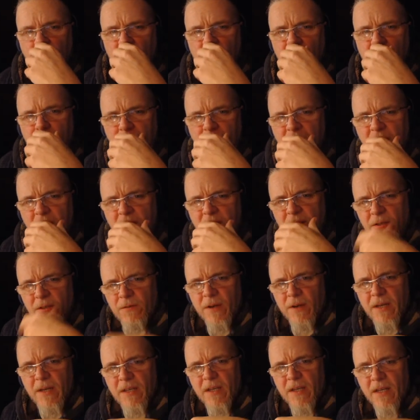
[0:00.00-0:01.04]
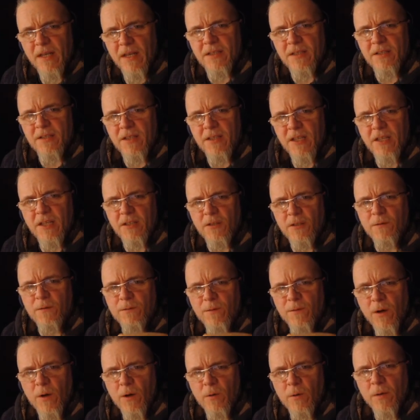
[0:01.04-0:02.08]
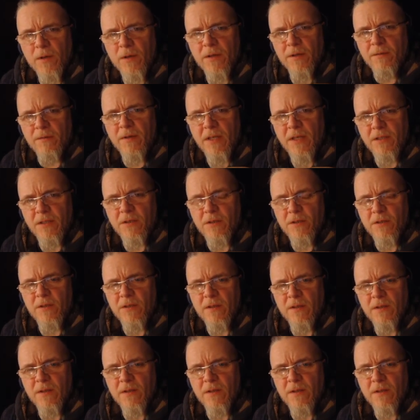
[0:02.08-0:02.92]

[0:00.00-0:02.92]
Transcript: Make a strike against each foe within reach.